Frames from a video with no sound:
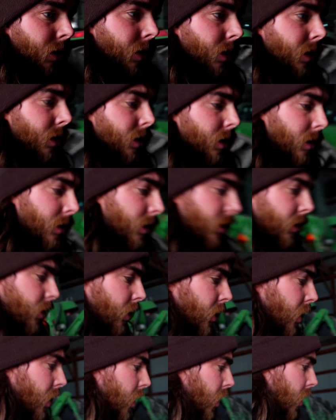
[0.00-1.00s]
the
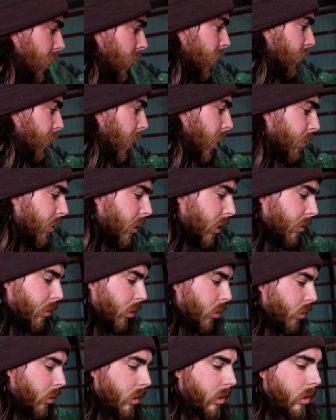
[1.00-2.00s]
spark plug
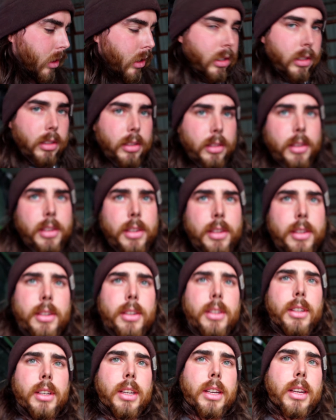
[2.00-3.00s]
boots and
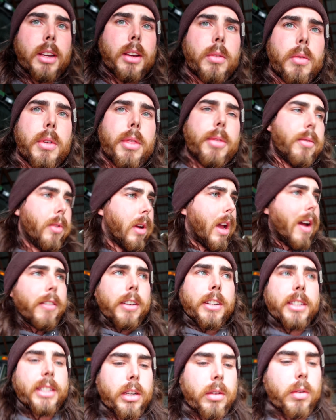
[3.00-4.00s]
went through
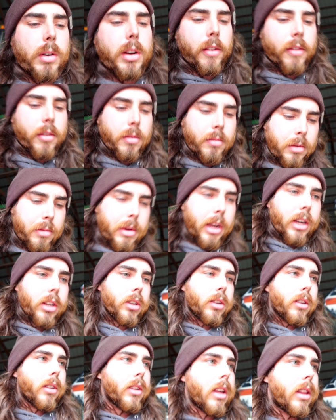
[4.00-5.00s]
every single one of them to make
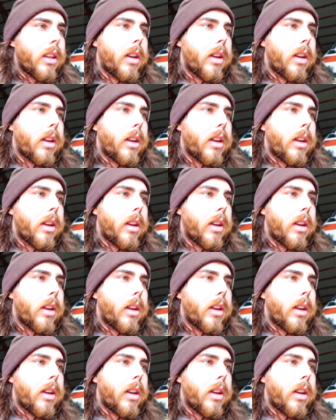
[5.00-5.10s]
sure that